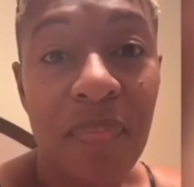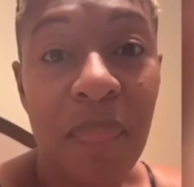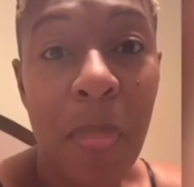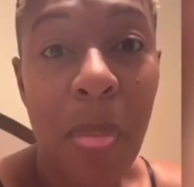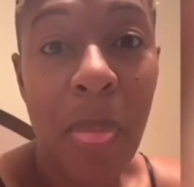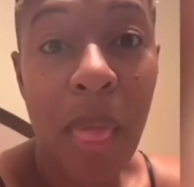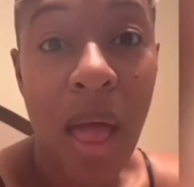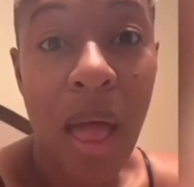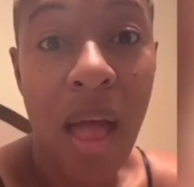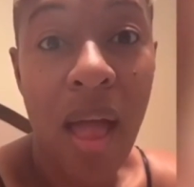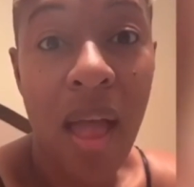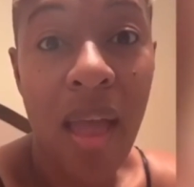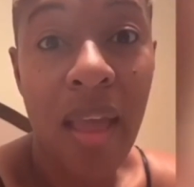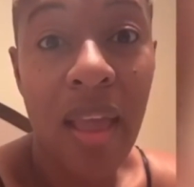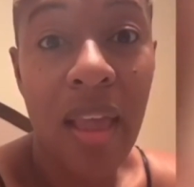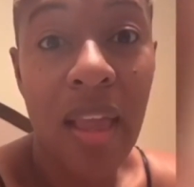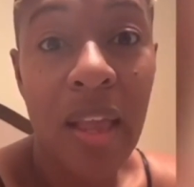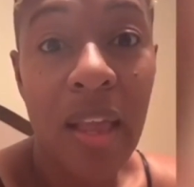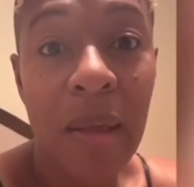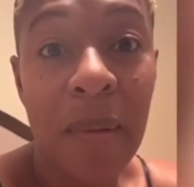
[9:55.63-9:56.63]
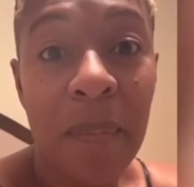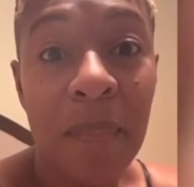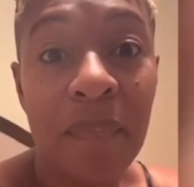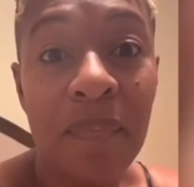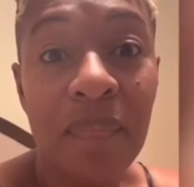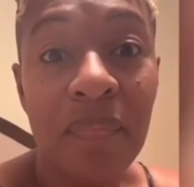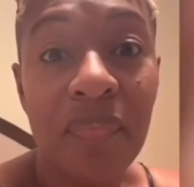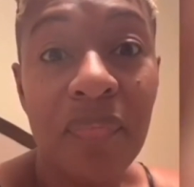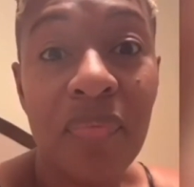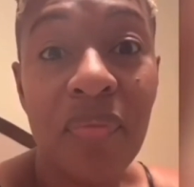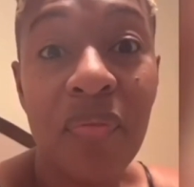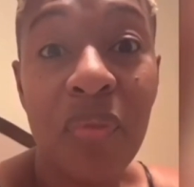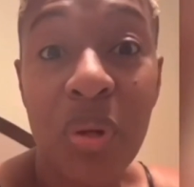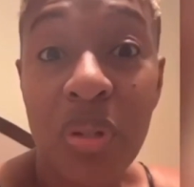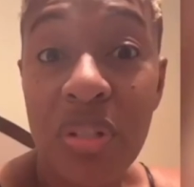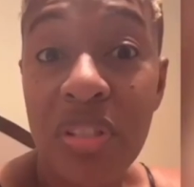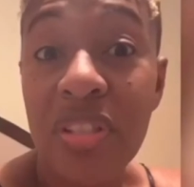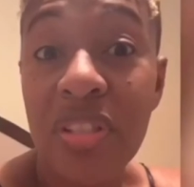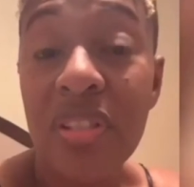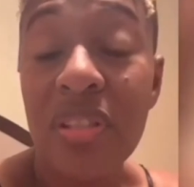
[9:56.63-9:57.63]
I
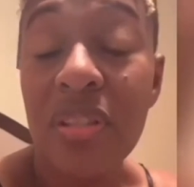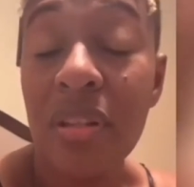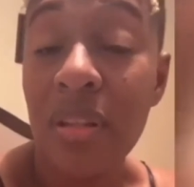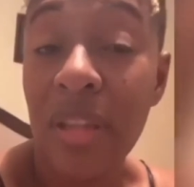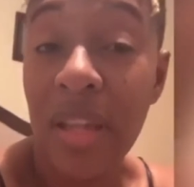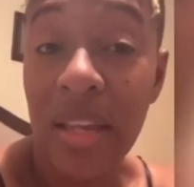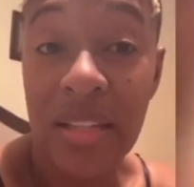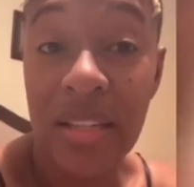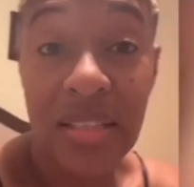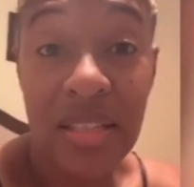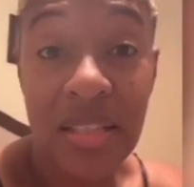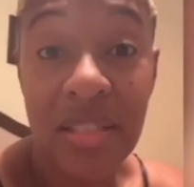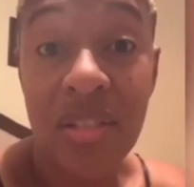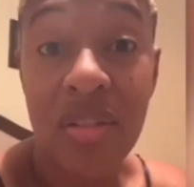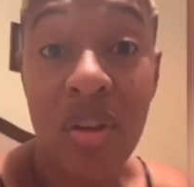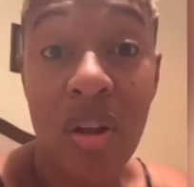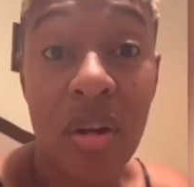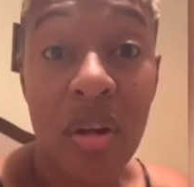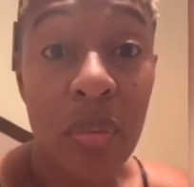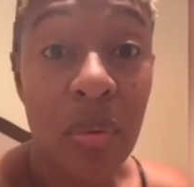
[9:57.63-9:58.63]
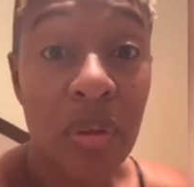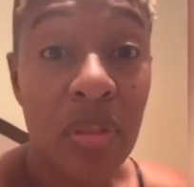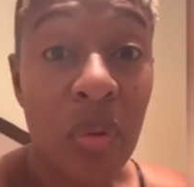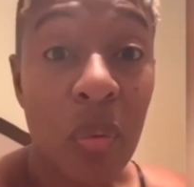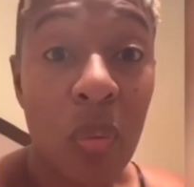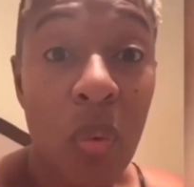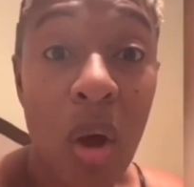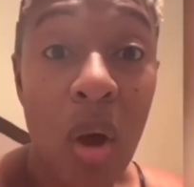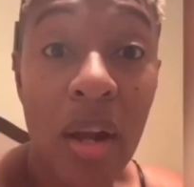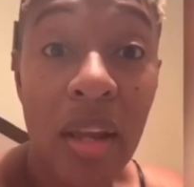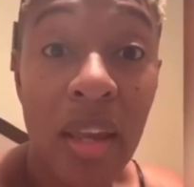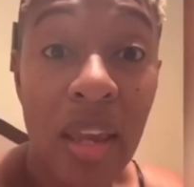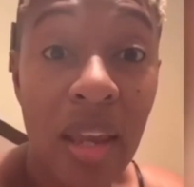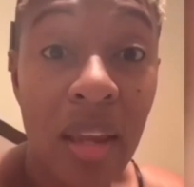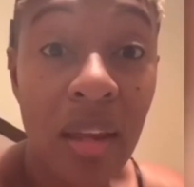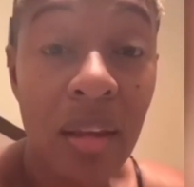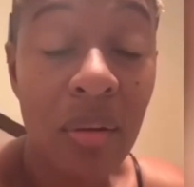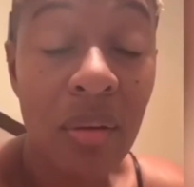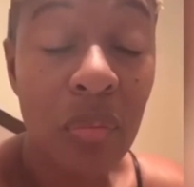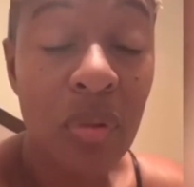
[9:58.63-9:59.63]
first, like I said, started with the
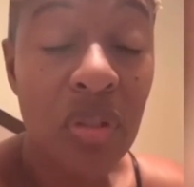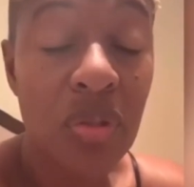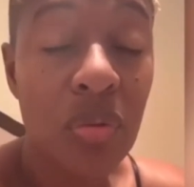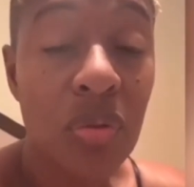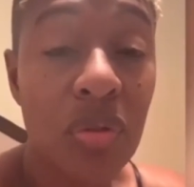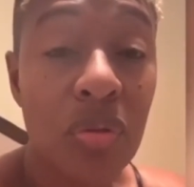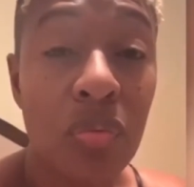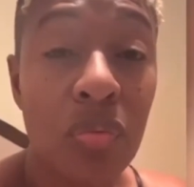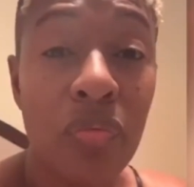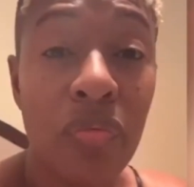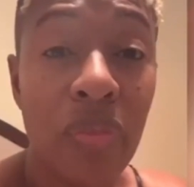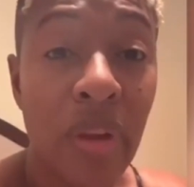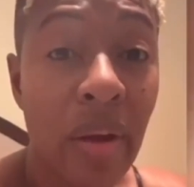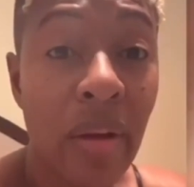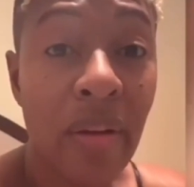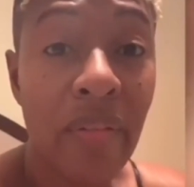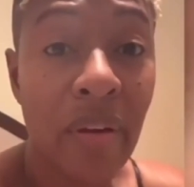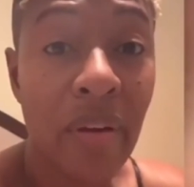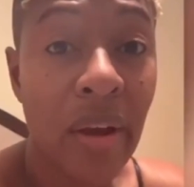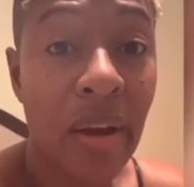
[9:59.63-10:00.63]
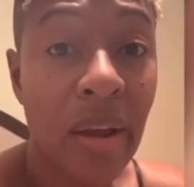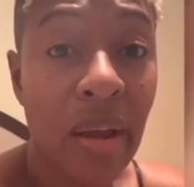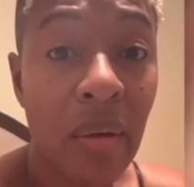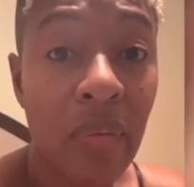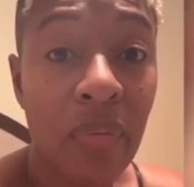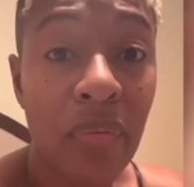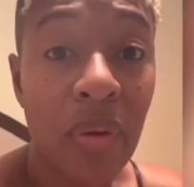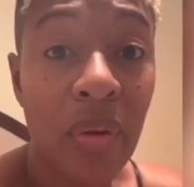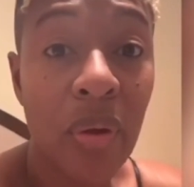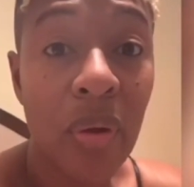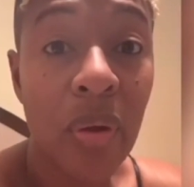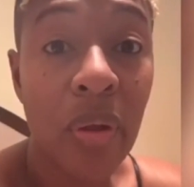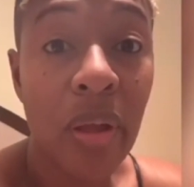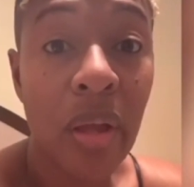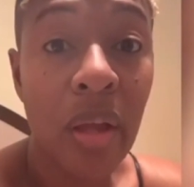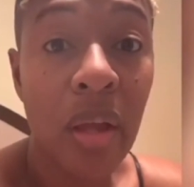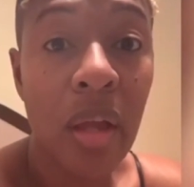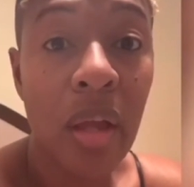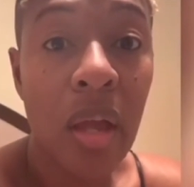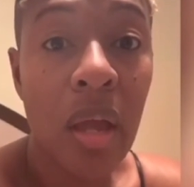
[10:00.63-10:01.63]
walking, which was very, very helpful.
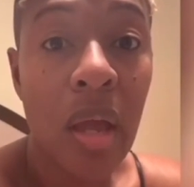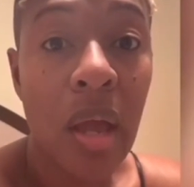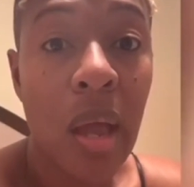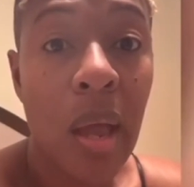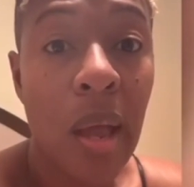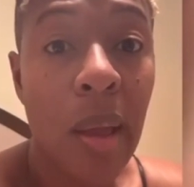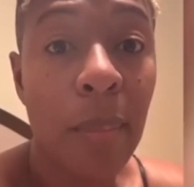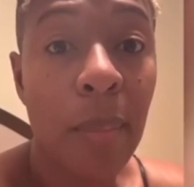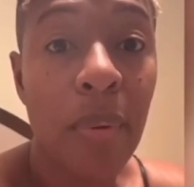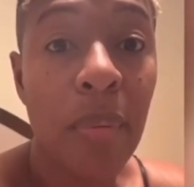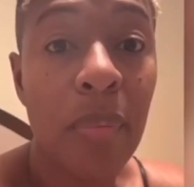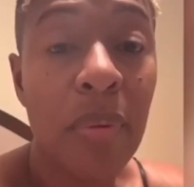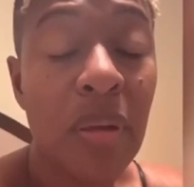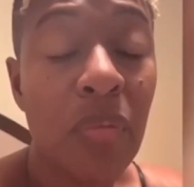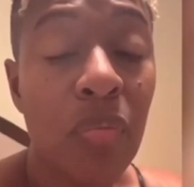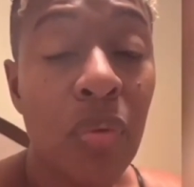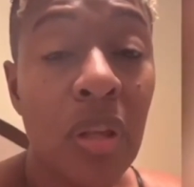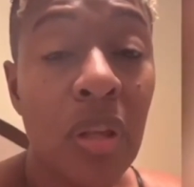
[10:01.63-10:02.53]
But really